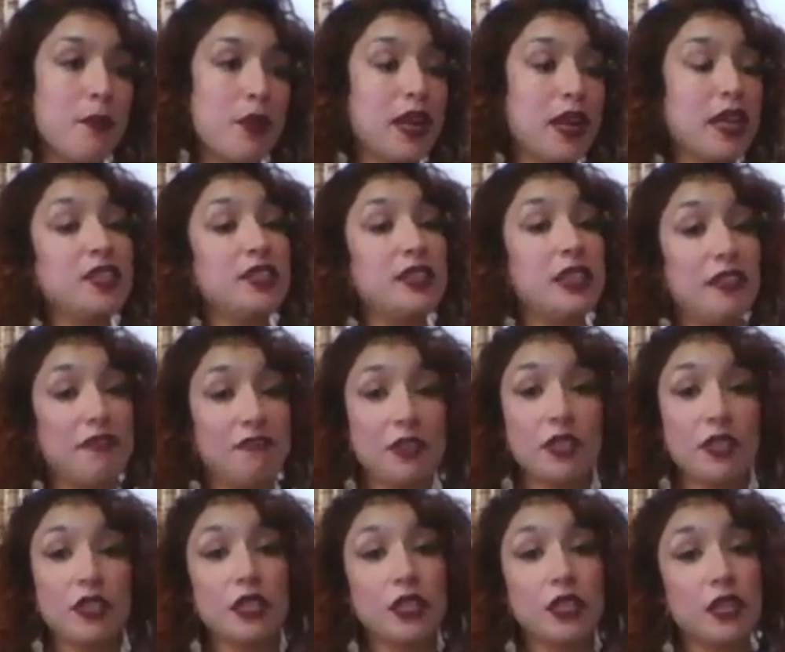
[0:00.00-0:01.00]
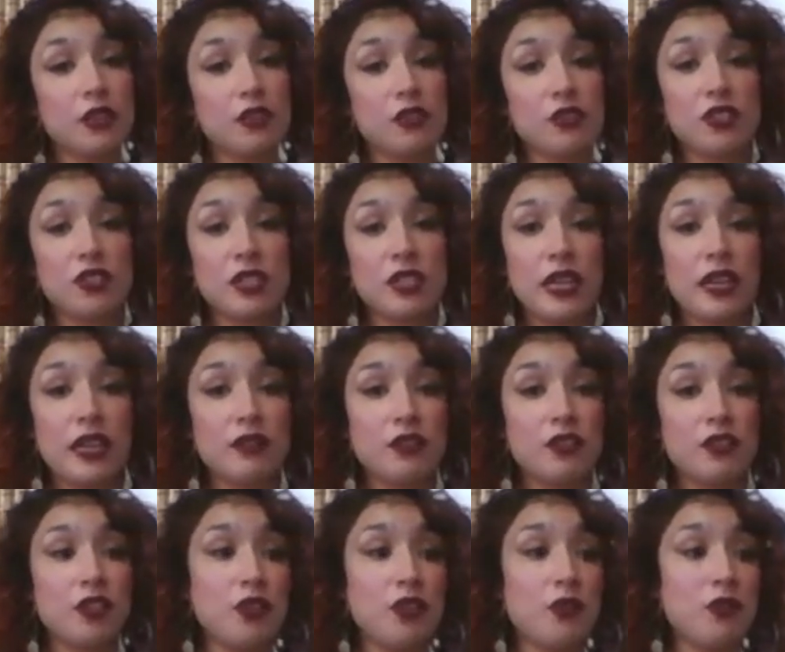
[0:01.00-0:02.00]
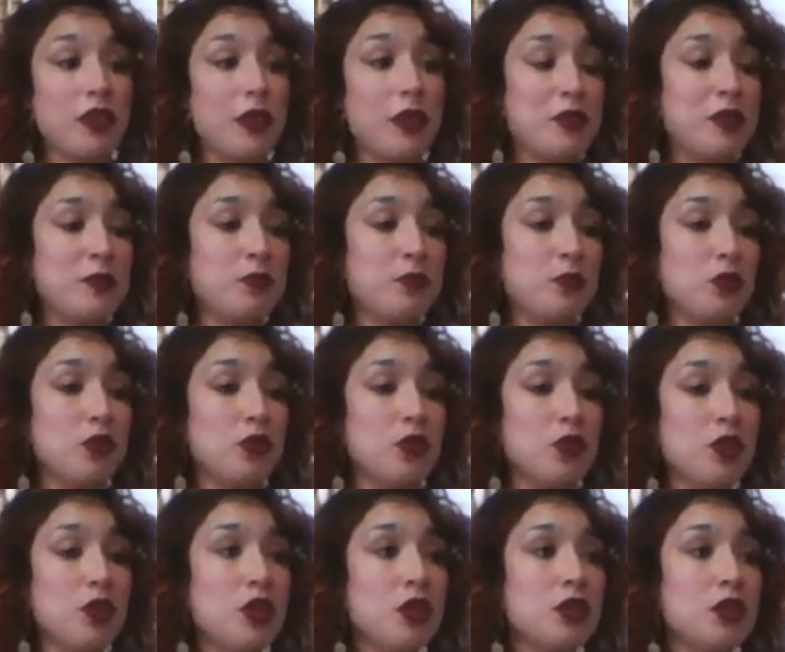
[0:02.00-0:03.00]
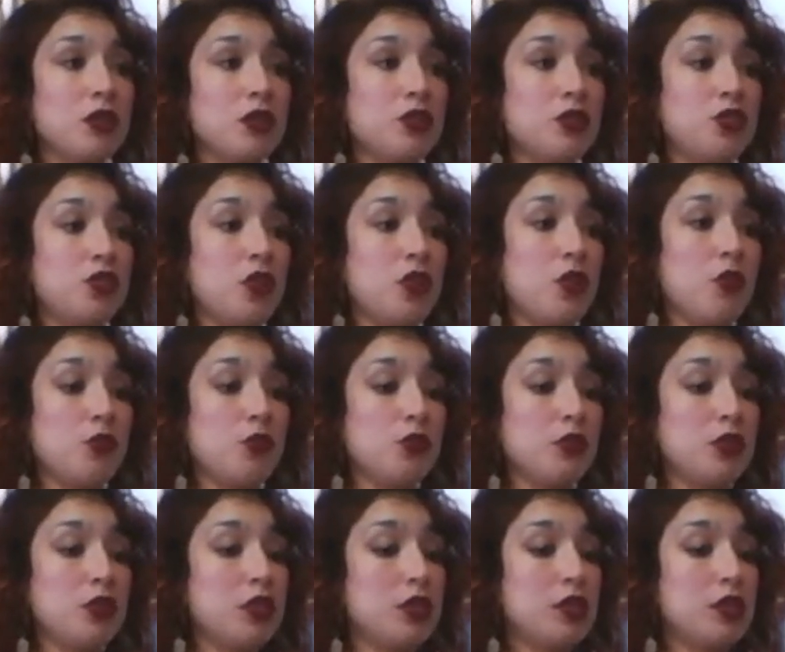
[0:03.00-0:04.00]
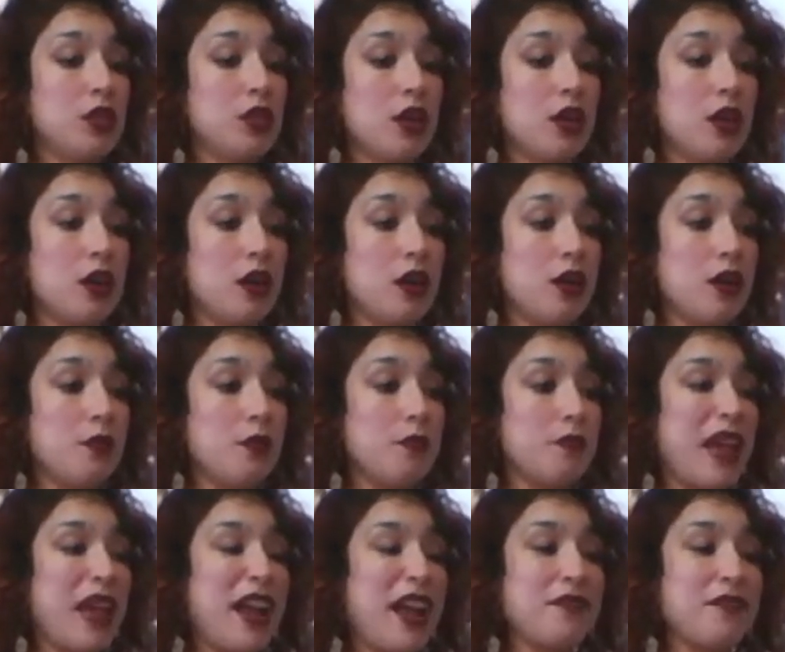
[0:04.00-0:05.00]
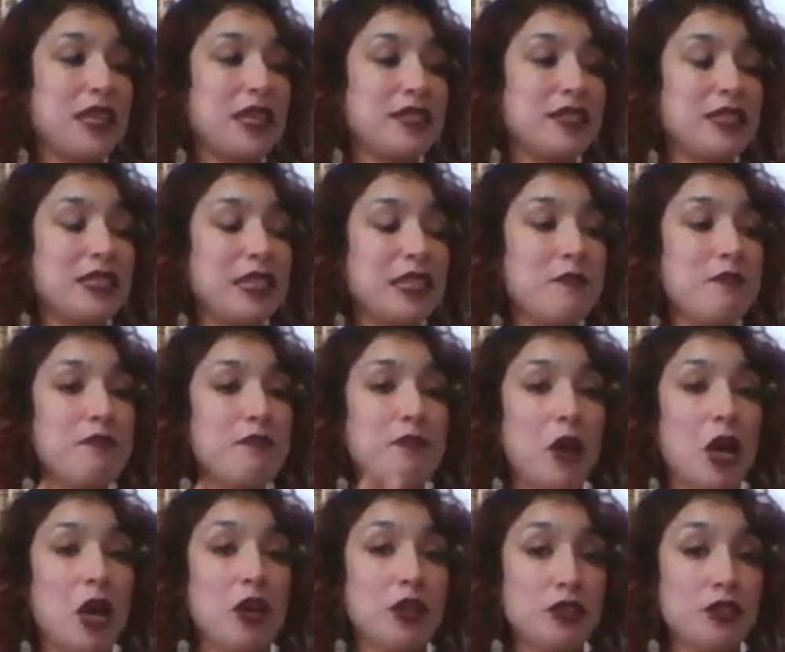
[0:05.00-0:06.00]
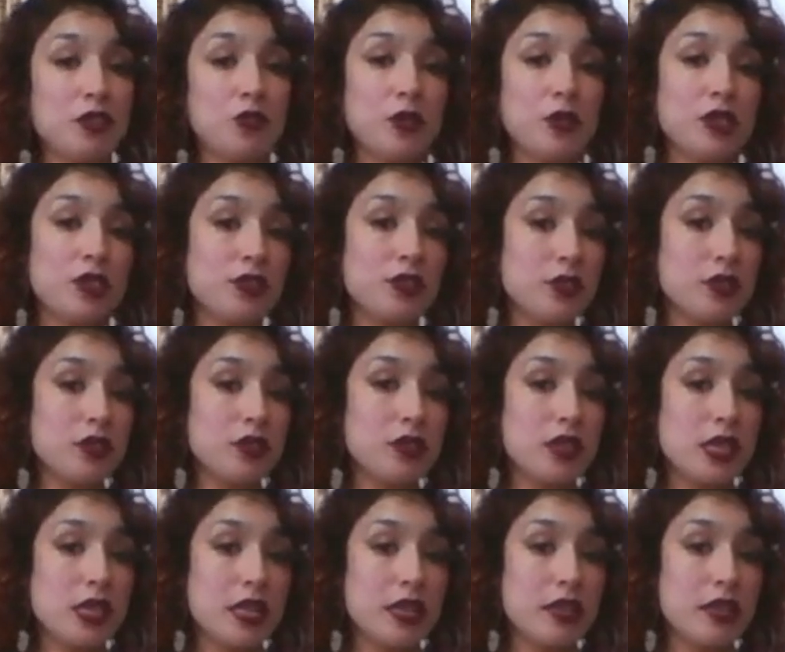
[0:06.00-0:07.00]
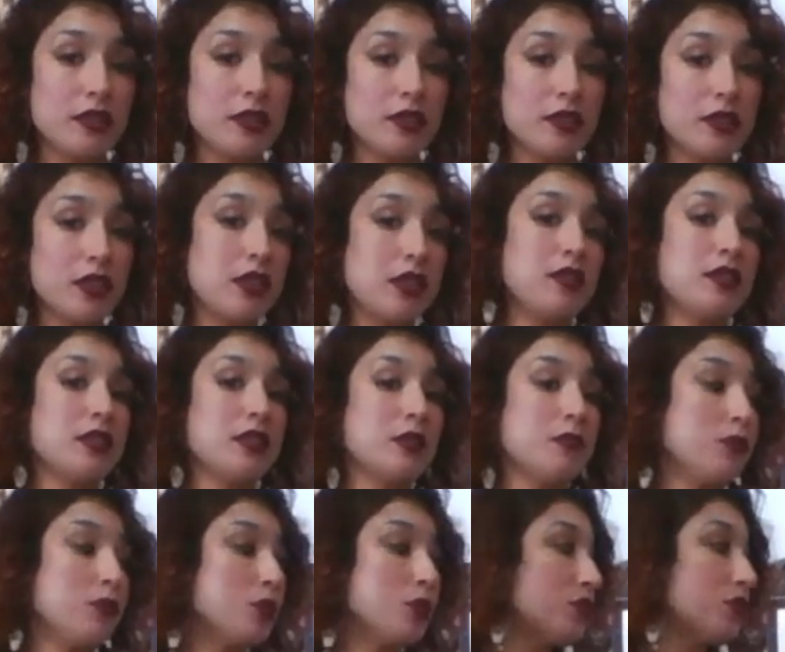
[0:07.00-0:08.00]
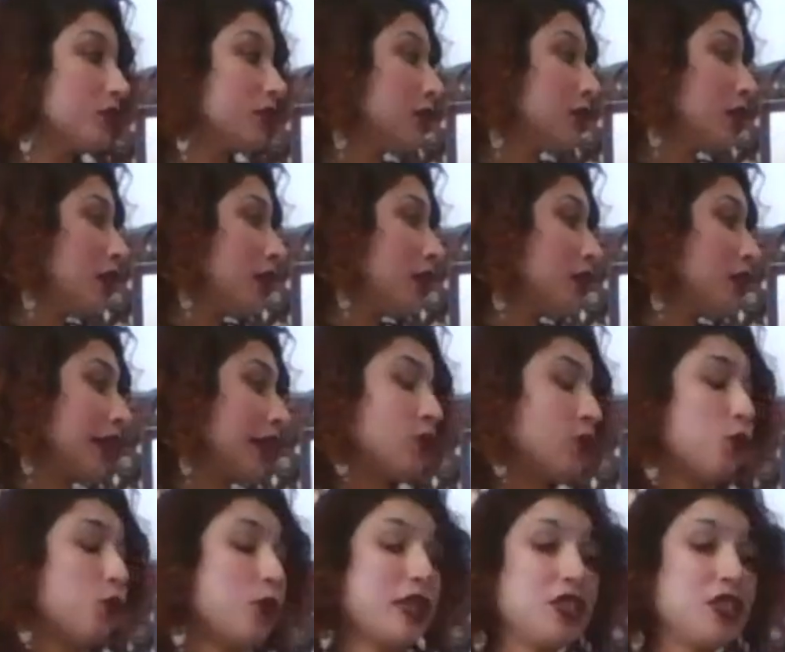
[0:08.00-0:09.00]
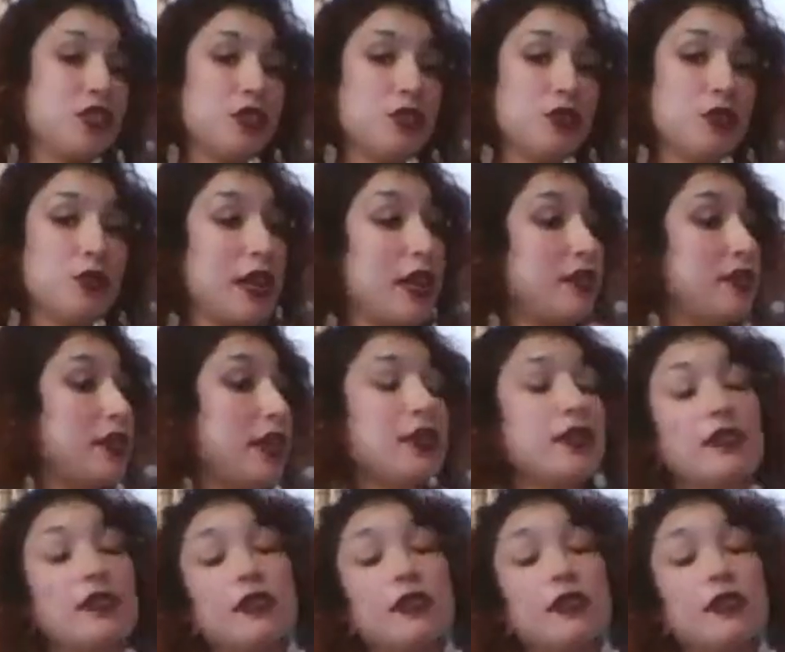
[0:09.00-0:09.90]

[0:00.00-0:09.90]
But I definitely understand, you know, that people don't um, have that same bond with certain things and symbols like we do, and that